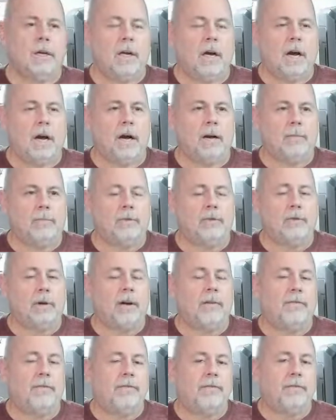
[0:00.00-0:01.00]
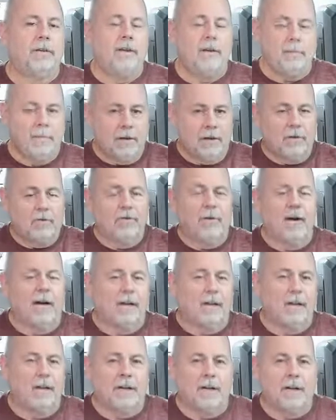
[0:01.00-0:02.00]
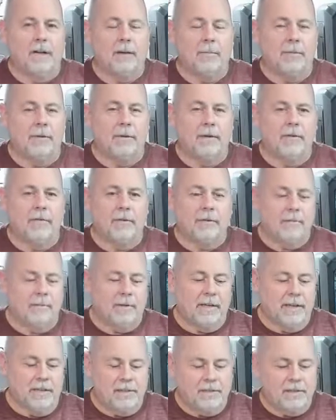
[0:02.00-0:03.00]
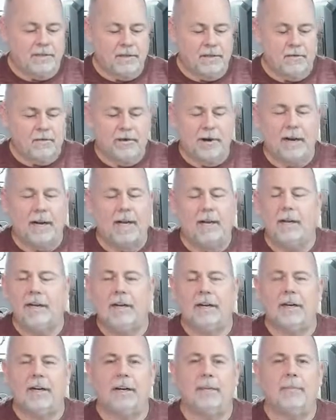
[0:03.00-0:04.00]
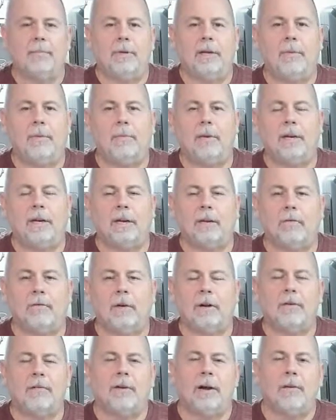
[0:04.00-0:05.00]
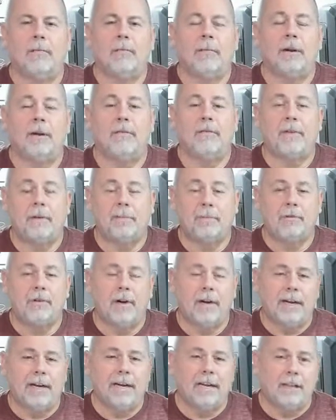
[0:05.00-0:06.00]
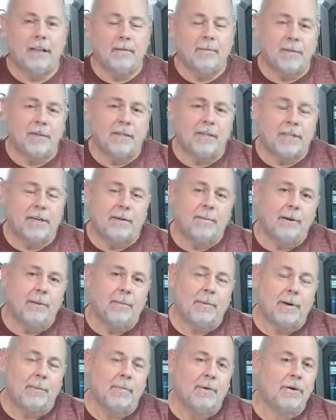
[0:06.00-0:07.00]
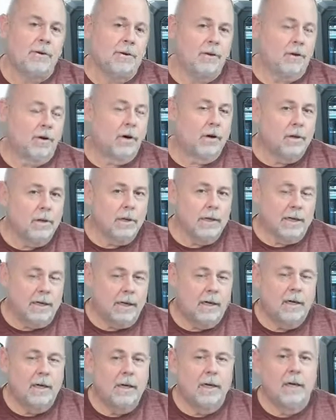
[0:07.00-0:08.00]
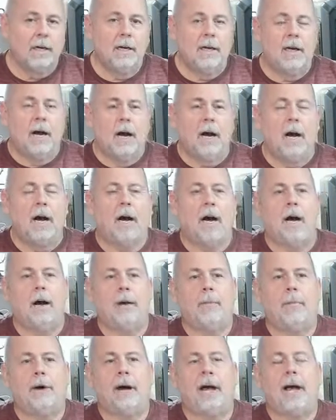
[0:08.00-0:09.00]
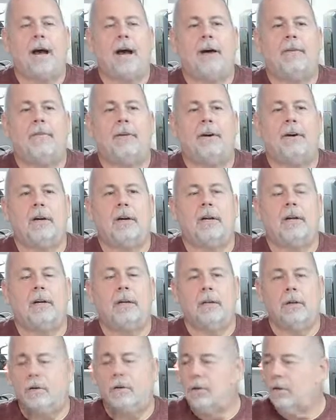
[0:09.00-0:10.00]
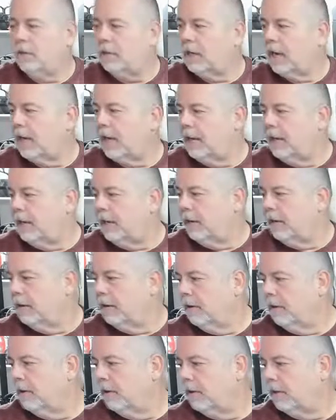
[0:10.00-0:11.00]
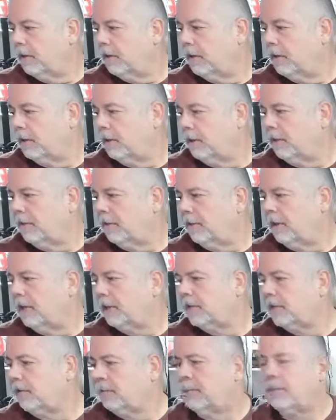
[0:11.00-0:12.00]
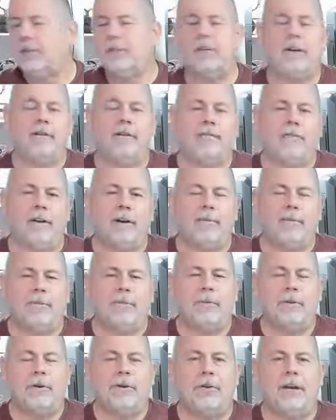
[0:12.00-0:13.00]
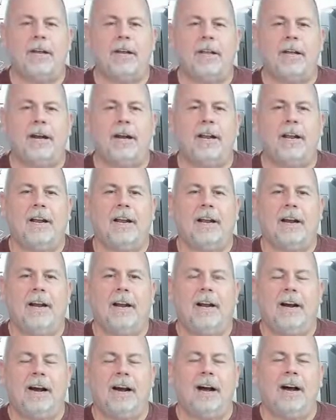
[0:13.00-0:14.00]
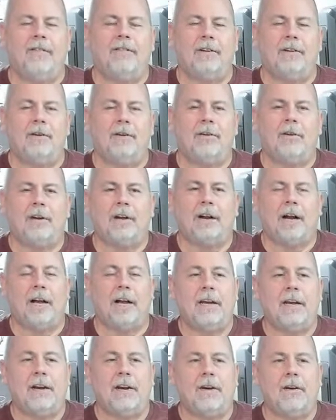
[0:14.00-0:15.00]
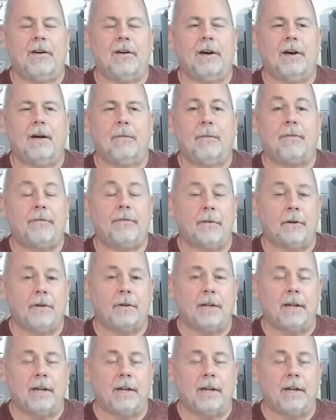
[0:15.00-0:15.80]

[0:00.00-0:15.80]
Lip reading: So I've emailed Creality a couple different places in Creality, and I keep getting the runaround, but I'm trying to get them to send me my printer early. I have a local guy here. Oh, thanks so much, Non-Fam. Appreciate that. I have a local guy here, the First